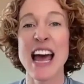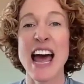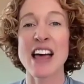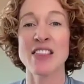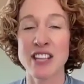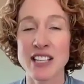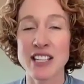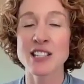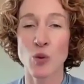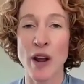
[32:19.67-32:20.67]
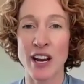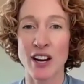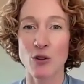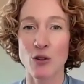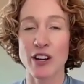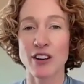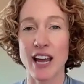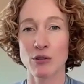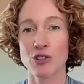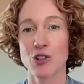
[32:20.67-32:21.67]
And this is where we are
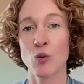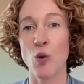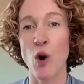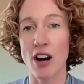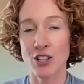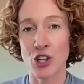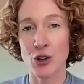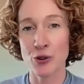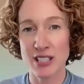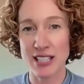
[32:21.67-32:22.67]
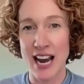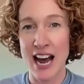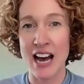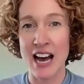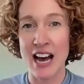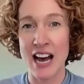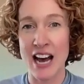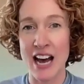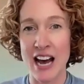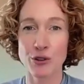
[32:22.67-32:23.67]
able to walk new staff
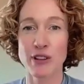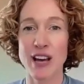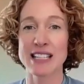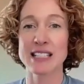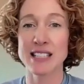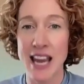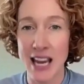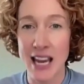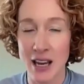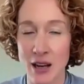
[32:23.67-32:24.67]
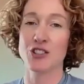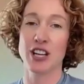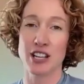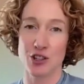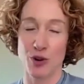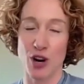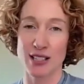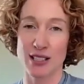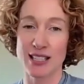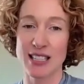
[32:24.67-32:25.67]
through that same education
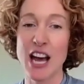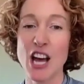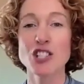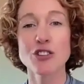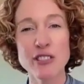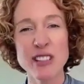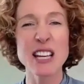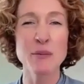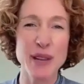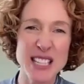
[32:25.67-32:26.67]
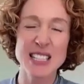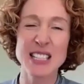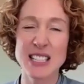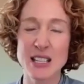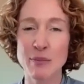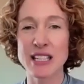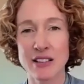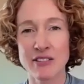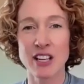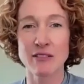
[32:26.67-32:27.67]
process. So they're getting pieces and bits
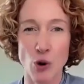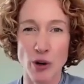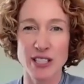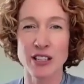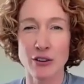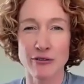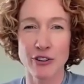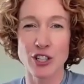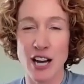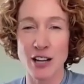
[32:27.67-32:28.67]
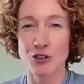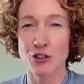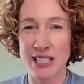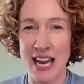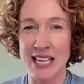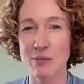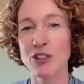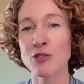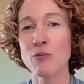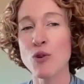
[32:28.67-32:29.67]
of it, of course, in their first 100 days, but
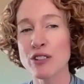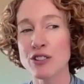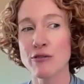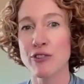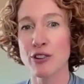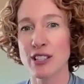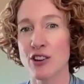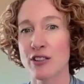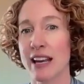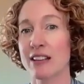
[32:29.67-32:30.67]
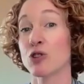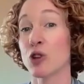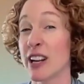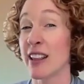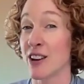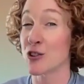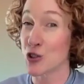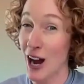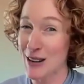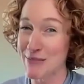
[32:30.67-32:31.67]
they're more so focused on like learning their
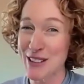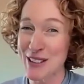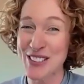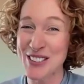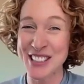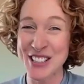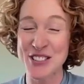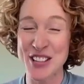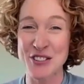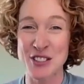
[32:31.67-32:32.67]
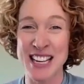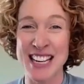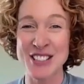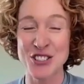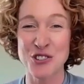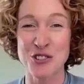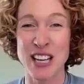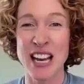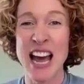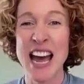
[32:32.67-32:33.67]
job, in those 100 days
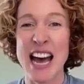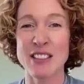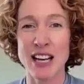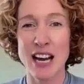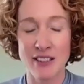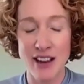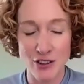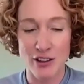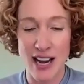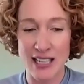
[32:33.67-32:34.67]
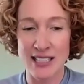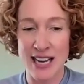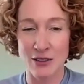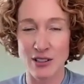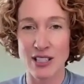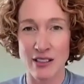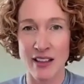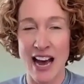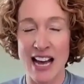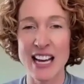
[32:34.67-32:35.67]
usually, and they kind of have their head down to
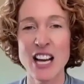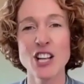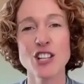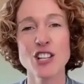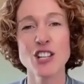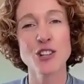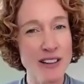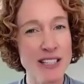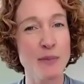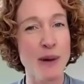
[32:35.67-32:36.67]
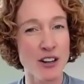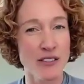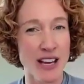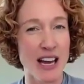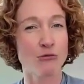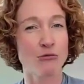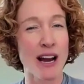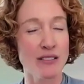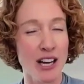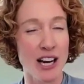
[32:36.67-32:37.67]
that. So I find it's better that
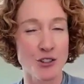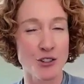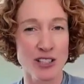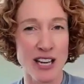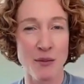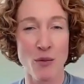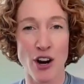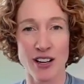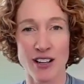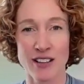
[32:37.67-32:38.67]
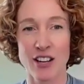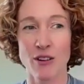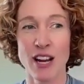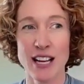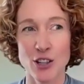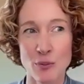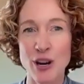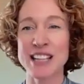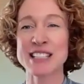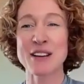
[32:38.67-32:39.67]
around the 100-day mark, their
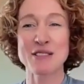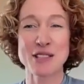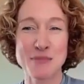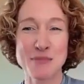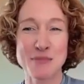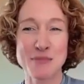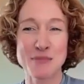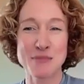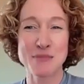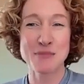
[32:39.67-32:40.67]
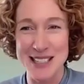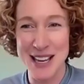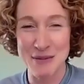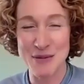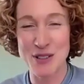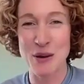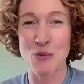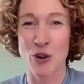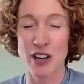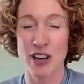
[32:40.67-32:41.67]
brains have space again to take in some
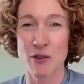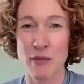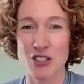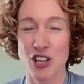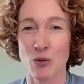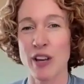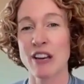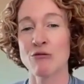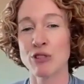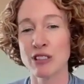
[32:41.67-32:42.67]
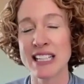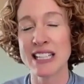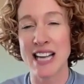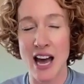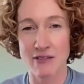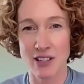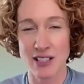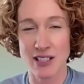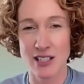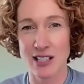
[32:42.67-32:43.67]
more information, and we can really dive
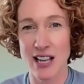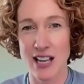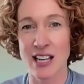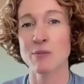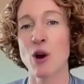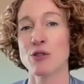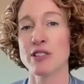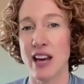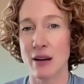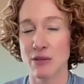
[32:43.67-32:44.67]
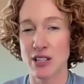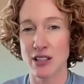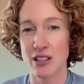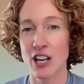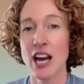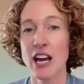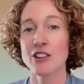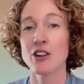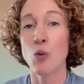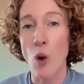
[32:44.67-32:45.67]
into this and expose them to
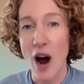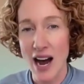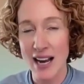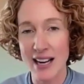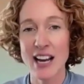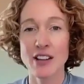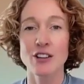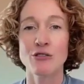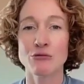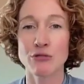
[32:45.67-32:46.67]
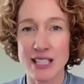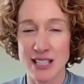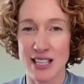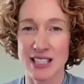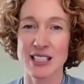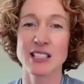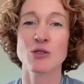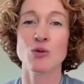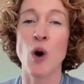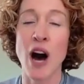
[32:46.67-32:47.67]
the why, the reasons. This
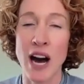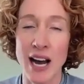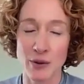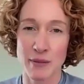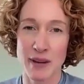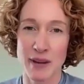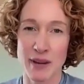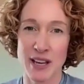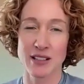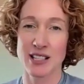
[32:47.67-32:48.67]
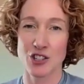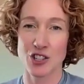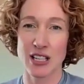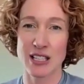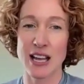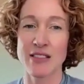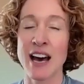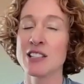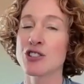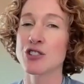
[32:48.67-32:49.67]
is why we make the decisions. And
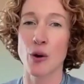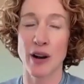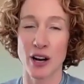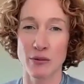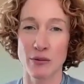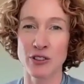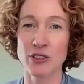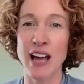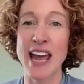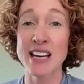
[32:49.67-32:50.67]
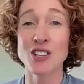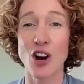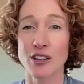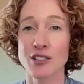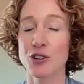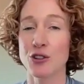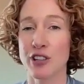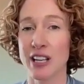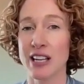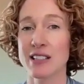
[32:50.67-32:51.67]
that is so helpful and also
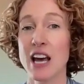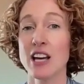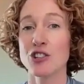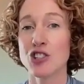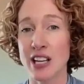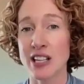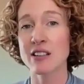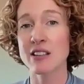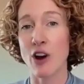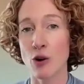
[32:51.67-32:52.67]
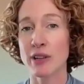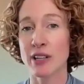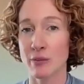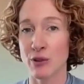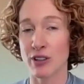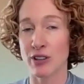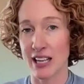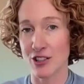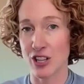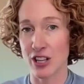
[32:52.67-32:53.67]
creates chains of open communication
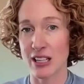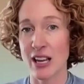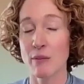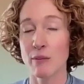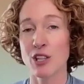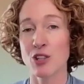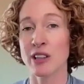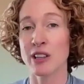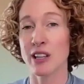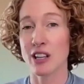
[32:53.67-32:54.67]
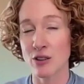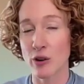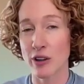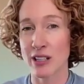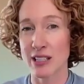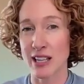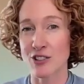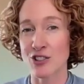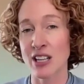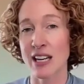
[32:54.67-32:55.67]
between leaders in the
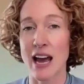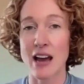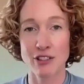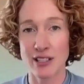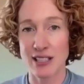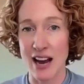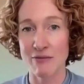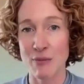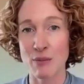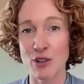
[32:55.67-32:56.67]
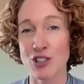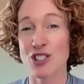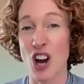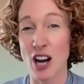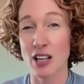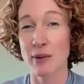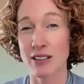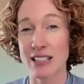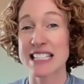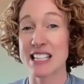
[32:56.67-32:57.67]
organization and every staff member to talk
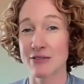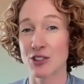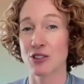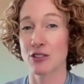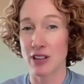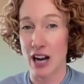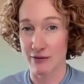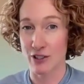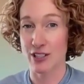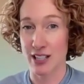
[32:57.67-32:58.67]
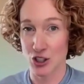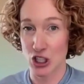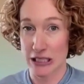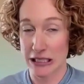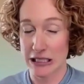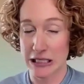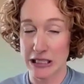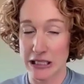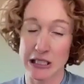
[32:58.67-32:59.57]
about difficult conversations.